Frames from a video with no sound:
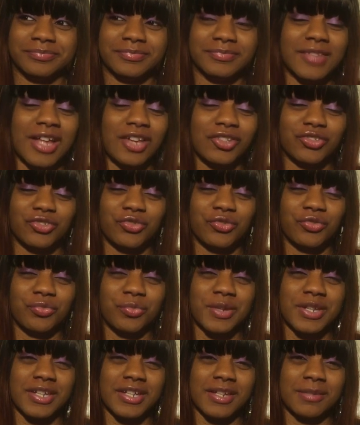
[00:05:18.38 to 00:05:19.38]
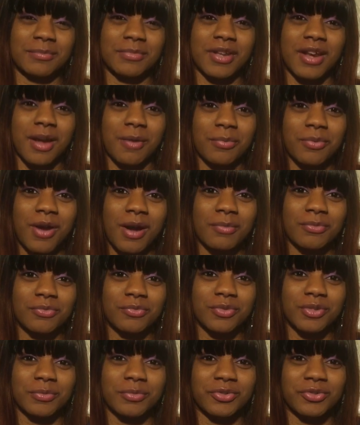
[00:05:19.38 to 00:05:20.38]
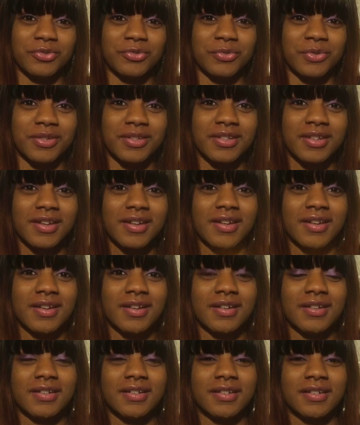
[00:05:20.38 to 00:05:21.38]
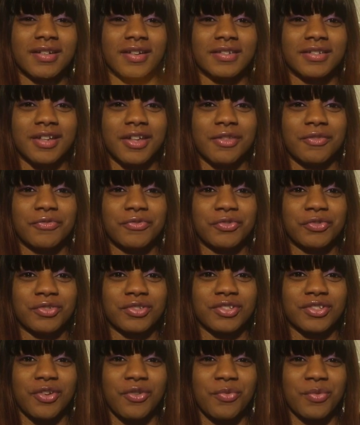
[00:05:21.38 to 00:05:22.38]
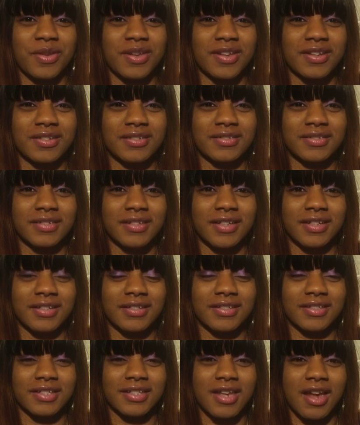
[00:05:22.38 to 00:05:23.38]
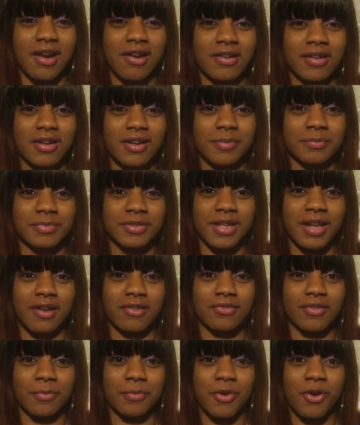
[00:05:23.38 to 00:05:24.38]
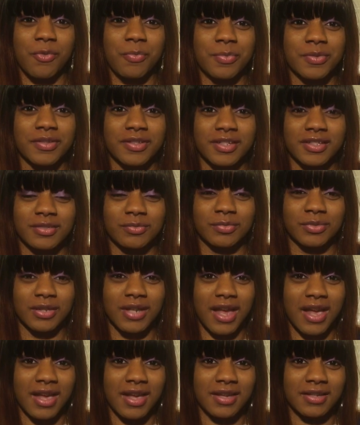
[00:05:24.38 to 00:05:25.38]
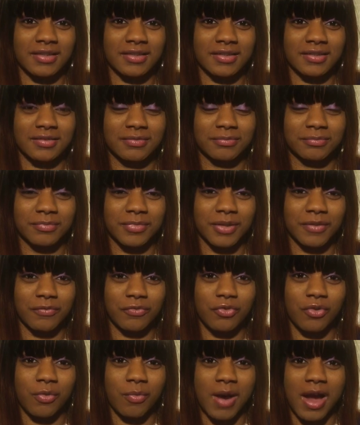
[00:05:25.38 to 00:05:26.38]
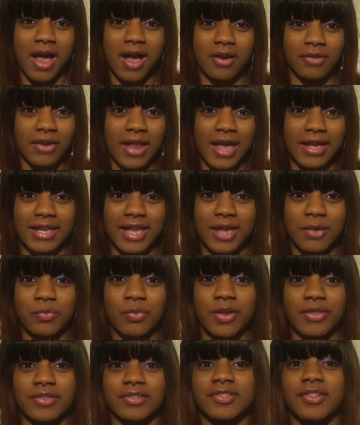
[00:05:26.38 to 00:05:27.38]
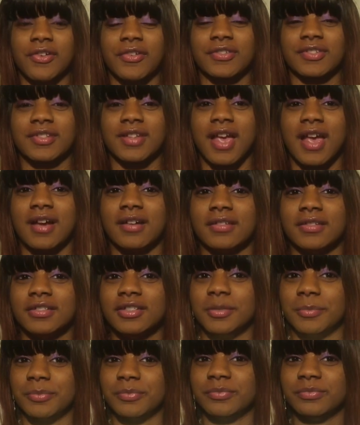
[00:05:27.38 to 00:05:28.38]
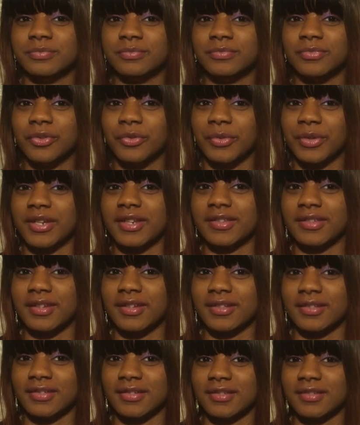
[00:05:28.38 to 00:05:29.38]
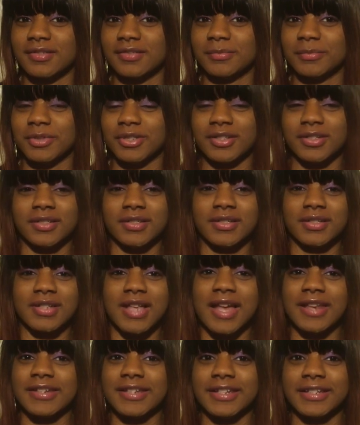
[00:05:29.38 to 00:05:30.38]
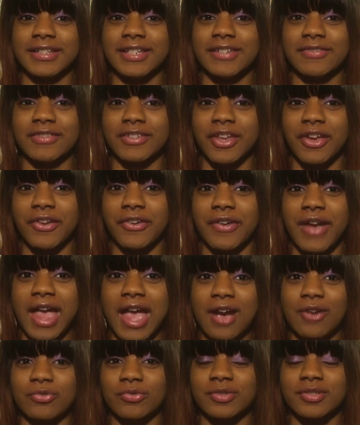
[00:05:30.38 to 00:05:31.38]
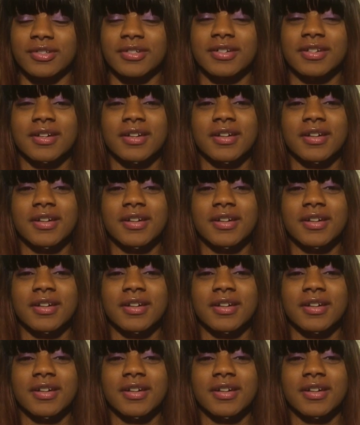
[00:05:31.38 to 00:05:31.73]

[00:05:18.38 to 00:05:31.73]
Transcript: Not sure when, but I probably will be doing another full sew-in and see how it comes out. I'm hoping this will last me for a while. I can't wear this hairstyle up or anything because I didn't leave any hair out.